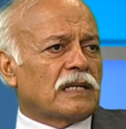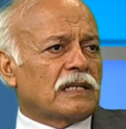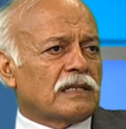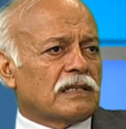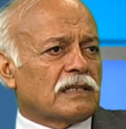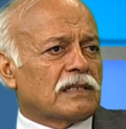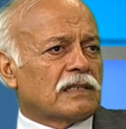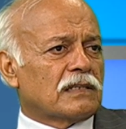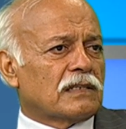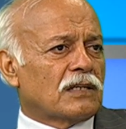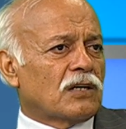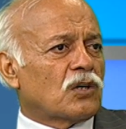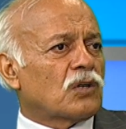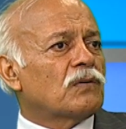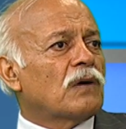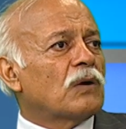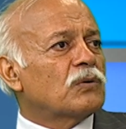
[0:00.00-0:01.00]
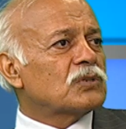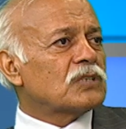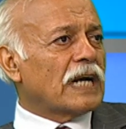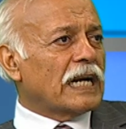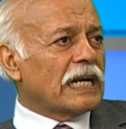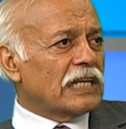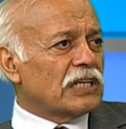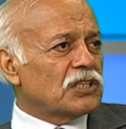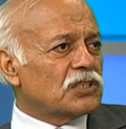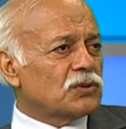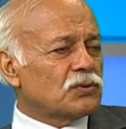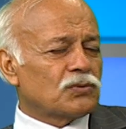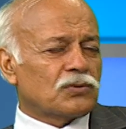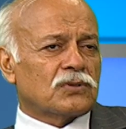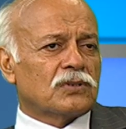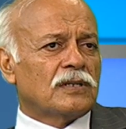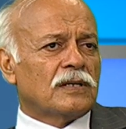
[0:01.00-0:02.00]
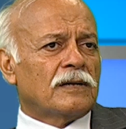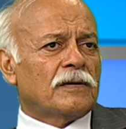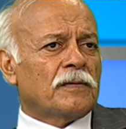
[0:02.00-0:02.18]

and a lot of outstanding issues